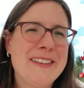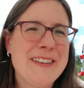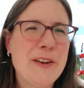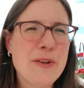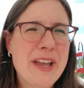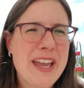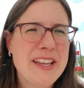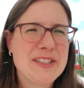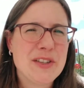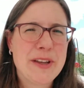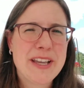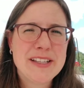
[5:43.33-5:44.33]
Okay,
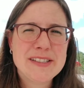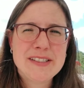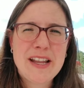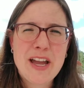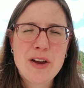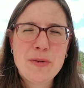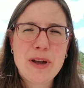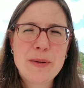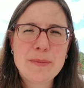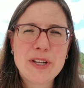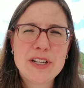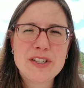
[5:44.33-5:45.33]
so I guess now
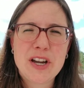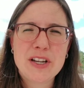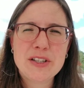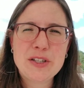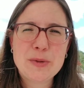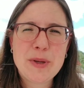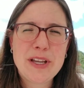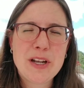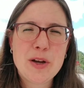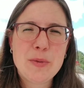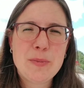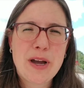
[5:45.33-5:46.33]
I'm going to talk a little bit
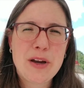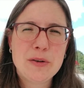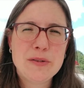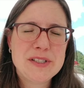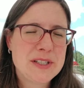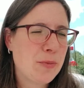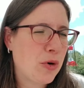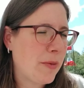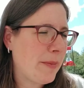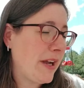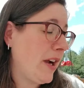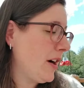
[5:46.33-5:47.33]
about some more of
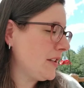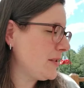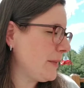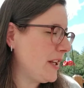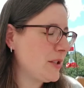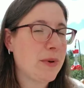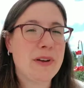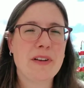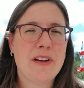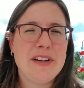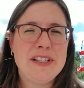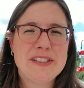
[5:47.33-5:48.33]
my yarns. Might as well, we
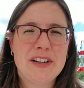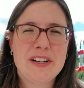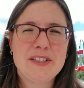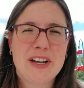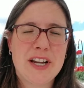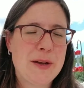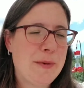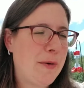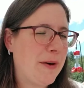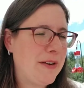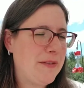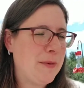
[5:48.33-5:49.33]
already started talking about
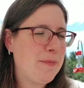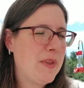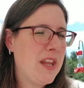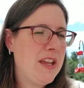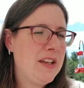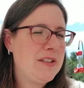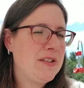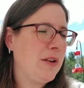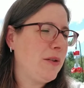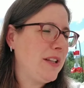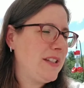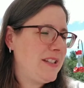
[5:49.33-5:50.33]
one of them. So
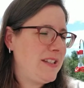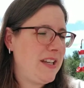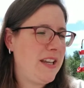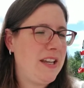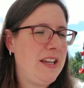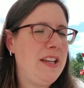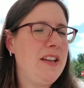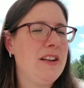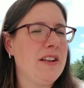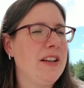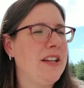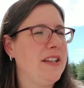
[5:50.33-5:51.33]
let's see,
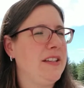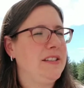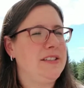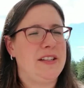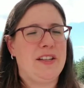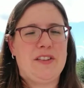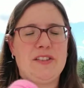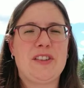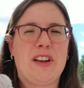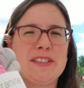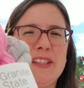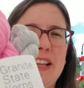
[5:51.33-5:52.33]
here is another
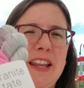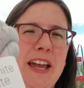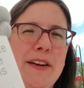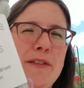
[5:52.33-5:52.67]
sock that I have